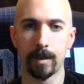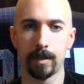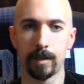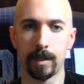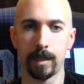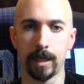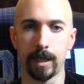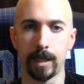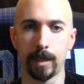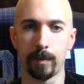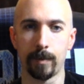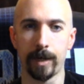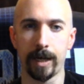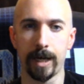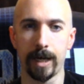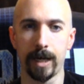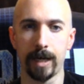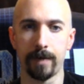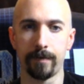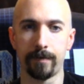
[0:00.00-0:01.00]
And we
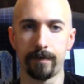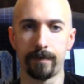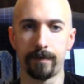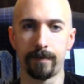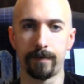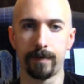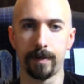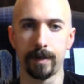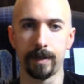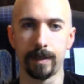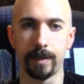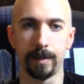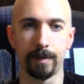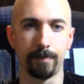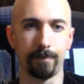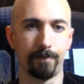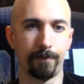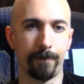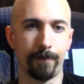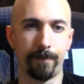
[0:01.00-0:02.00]
have
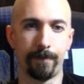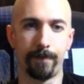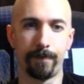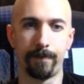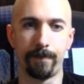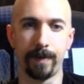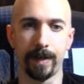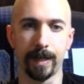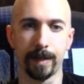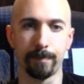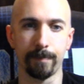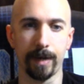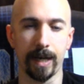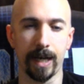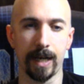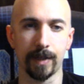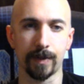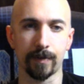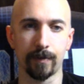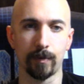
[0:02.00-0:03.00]
fake
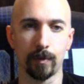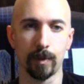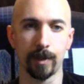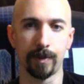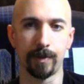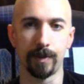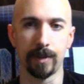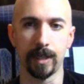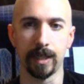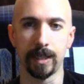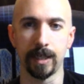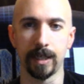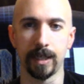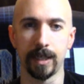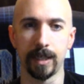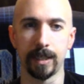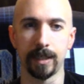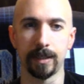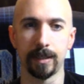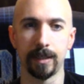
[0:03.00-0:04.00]
mask,
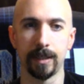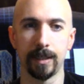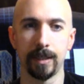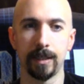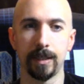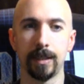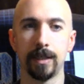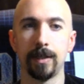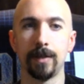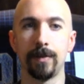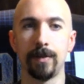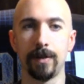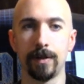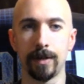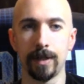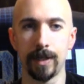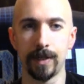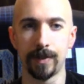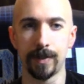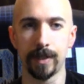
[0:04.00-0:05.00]
$42.99. There
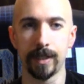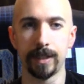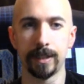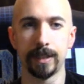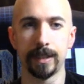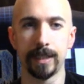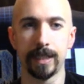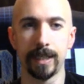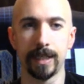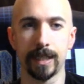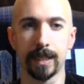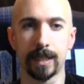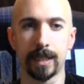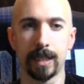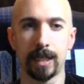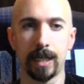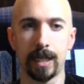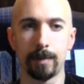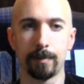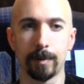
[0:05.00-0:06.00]
is indeed a
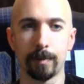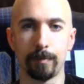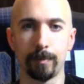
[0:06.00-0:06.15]
comic